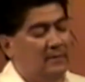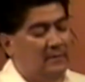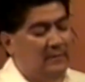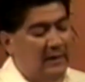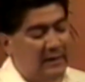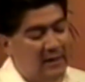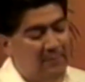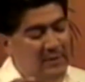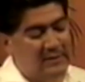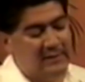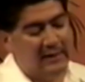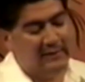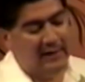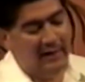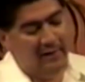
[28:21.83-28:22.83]
They come
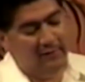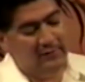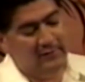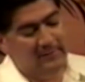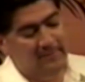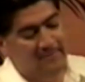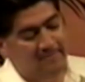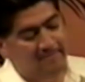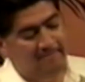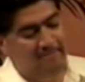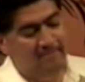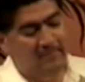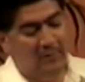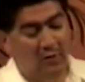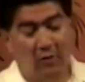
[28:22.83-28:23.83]
inside the house
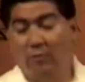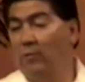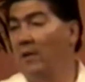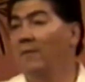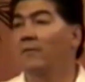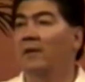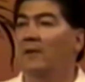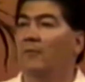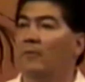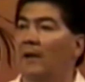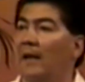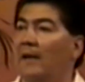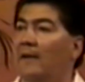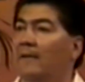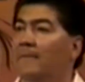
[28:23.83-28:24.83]
or wherever they were
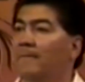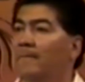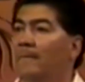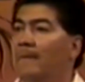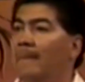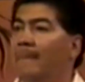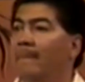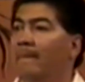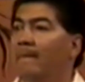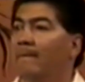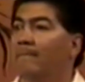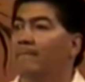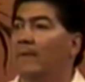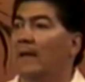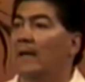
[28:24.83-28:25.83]
at,
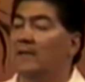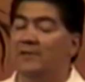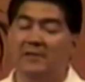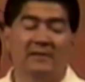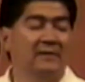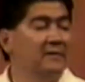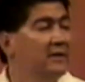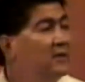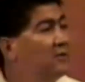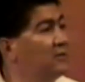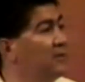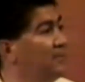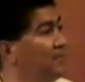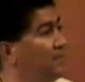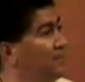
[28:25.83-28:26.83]
and Jesus healed them.